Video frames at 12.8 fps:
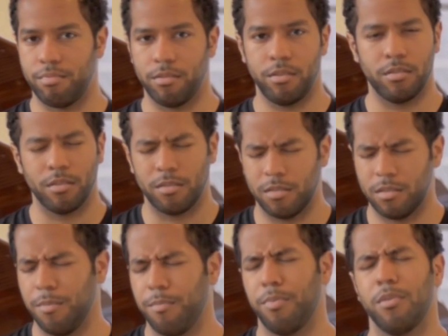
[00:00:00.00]
just a
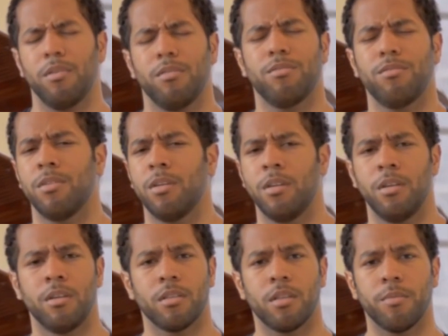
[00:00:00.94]
simple little
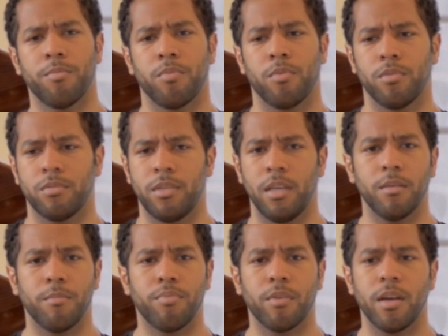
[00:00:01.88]
lip roll. Take
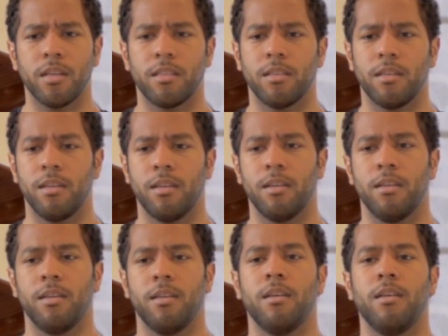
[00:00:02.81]
a breath.
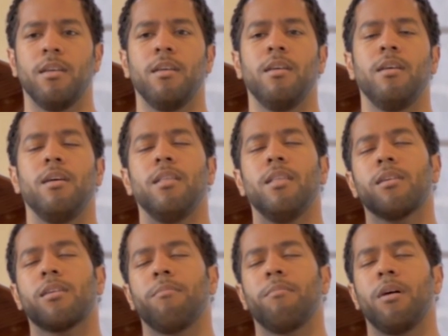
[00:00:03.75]

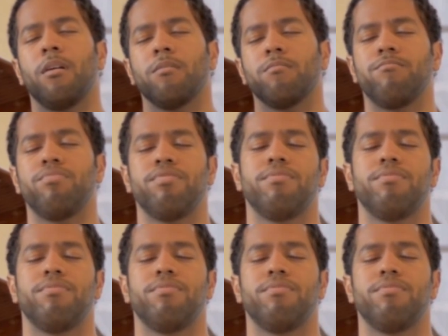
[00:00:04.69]
Let it come out.